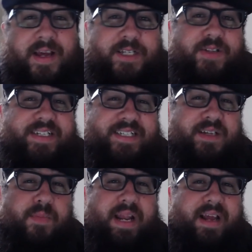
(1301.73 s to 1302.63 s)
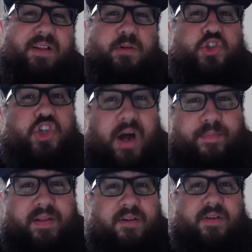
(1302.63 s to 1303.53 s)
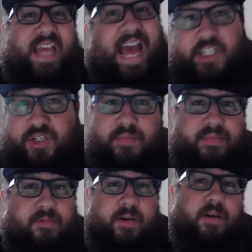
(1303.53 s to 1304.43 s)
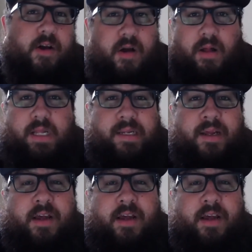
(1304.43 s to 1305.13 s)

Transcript: So this is gonna be like a little catch up, we're gonna call it,